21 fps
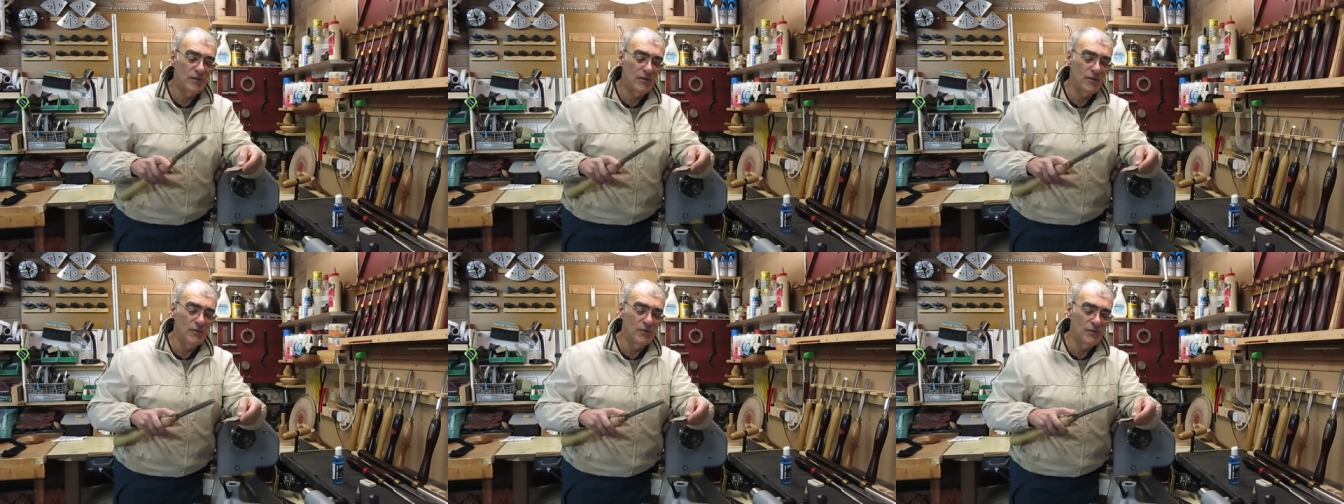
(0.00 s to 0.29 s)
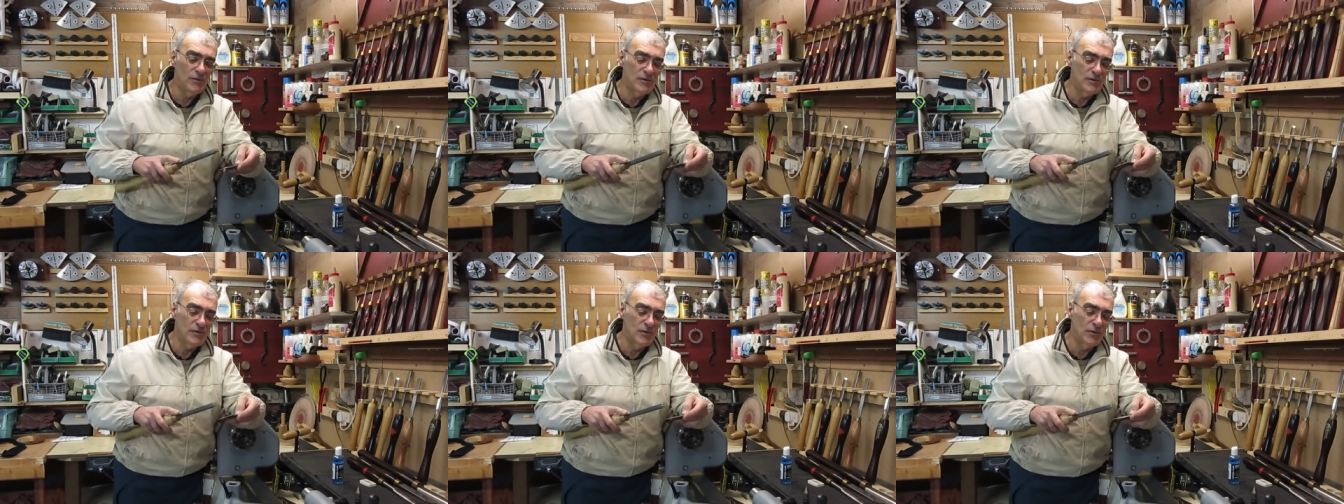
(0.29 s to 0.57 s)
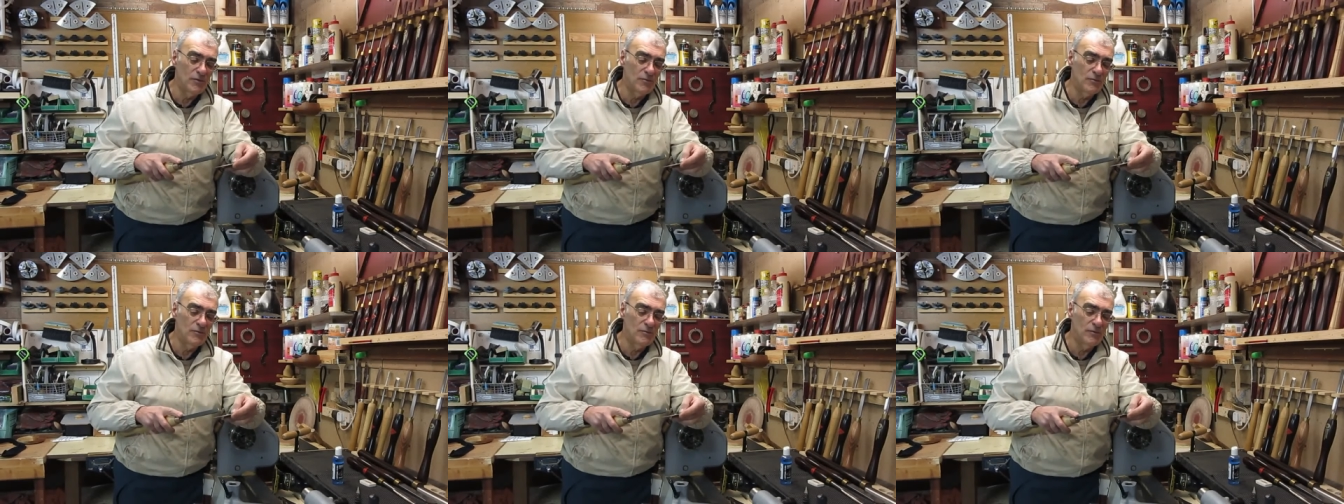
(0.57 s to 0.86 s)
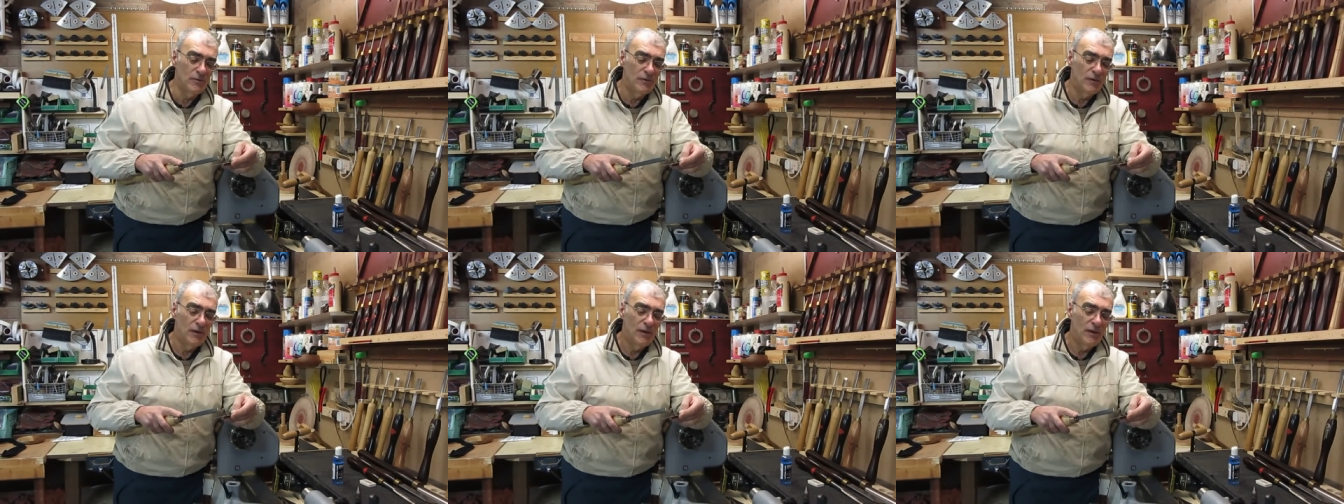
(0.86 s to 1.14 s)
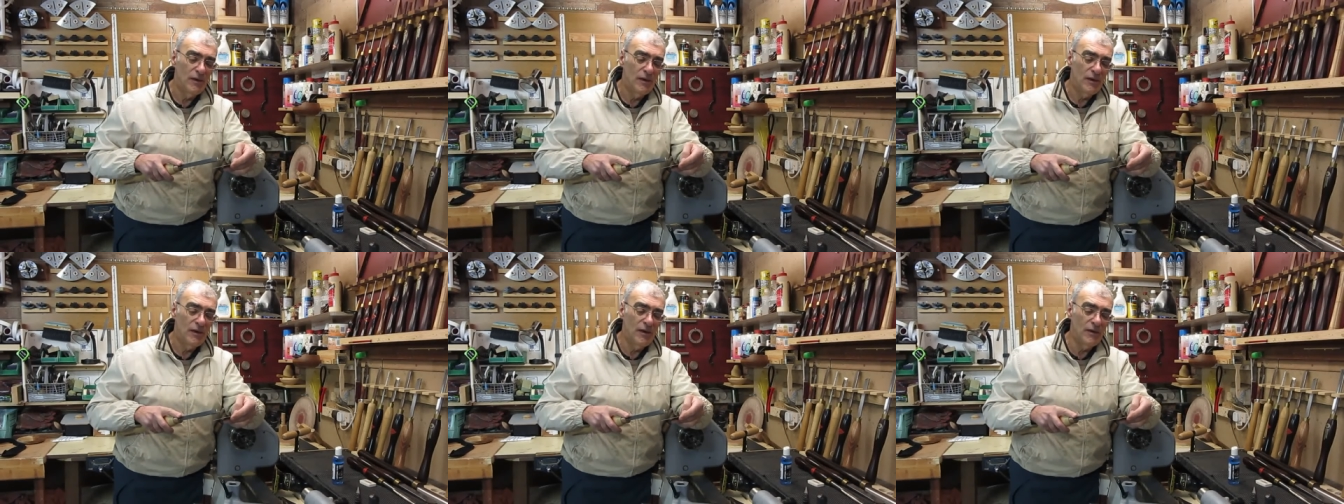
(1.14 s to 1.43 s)
on the stone
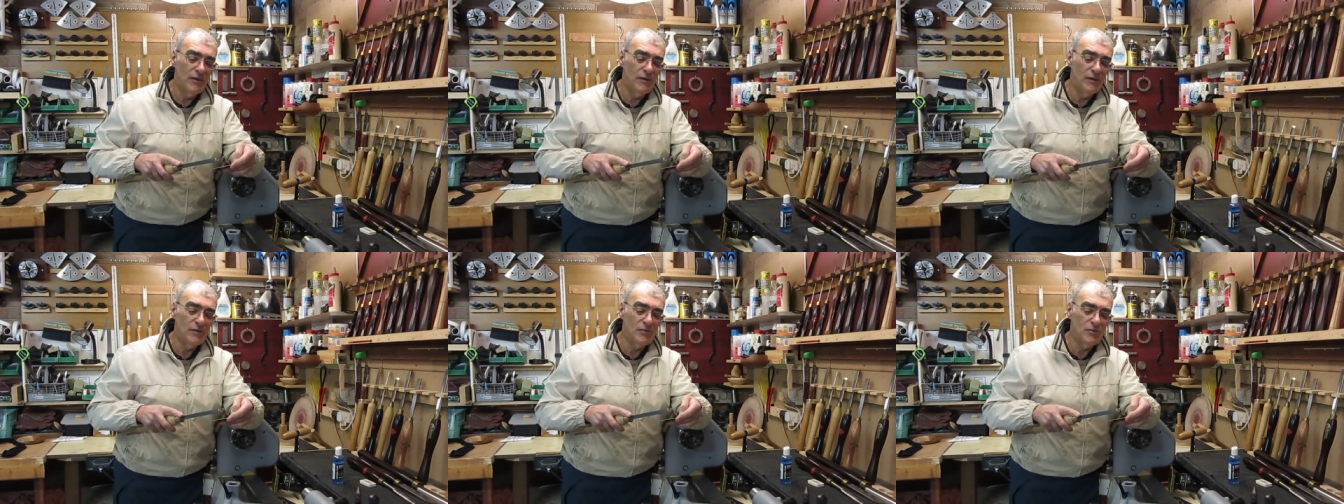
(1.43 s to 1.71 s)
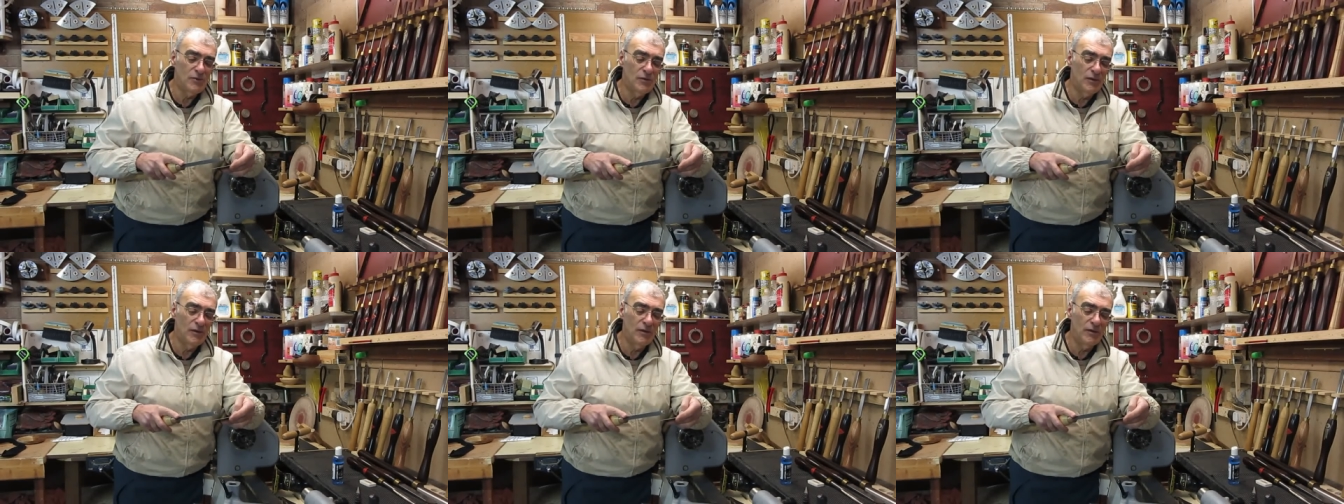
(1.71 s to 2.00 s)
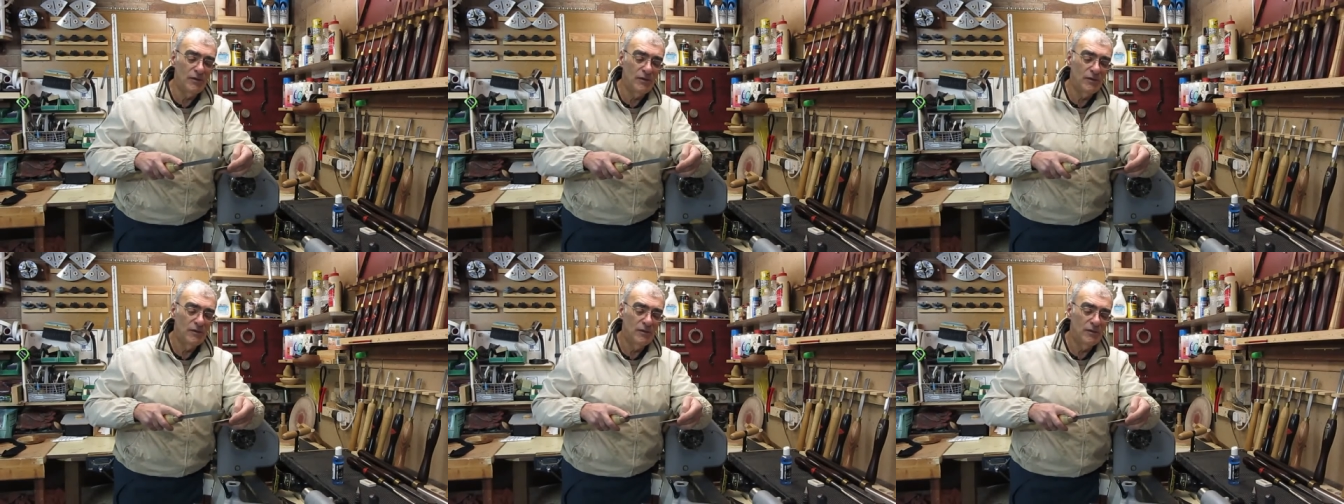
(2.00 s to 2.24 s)
and literally